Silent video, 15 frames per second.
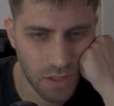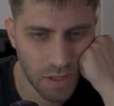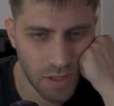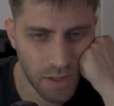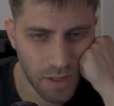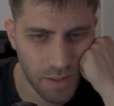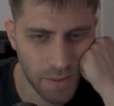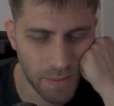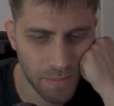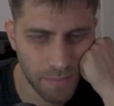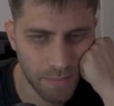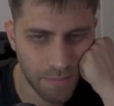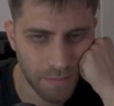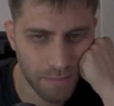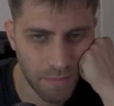
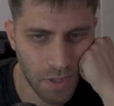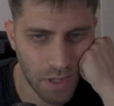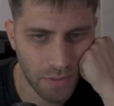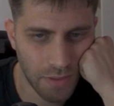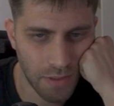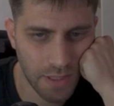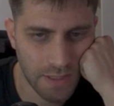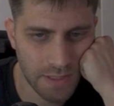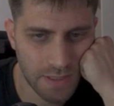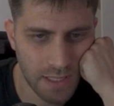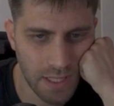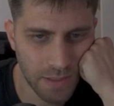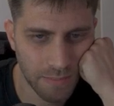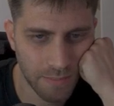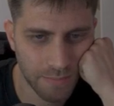I think it's
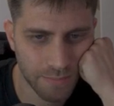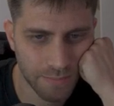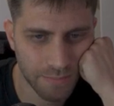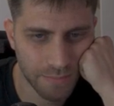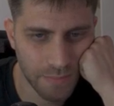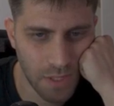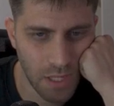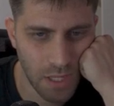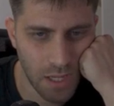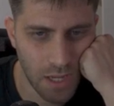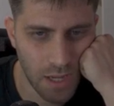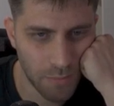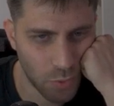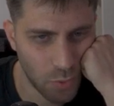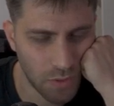time.
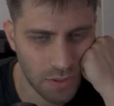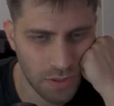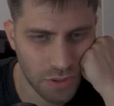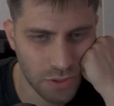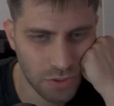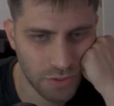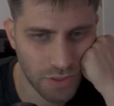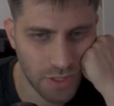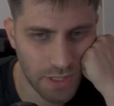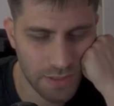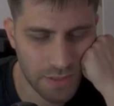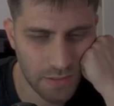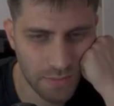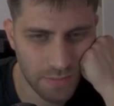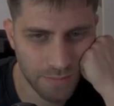I'm doing the short
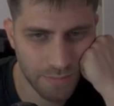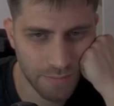castle.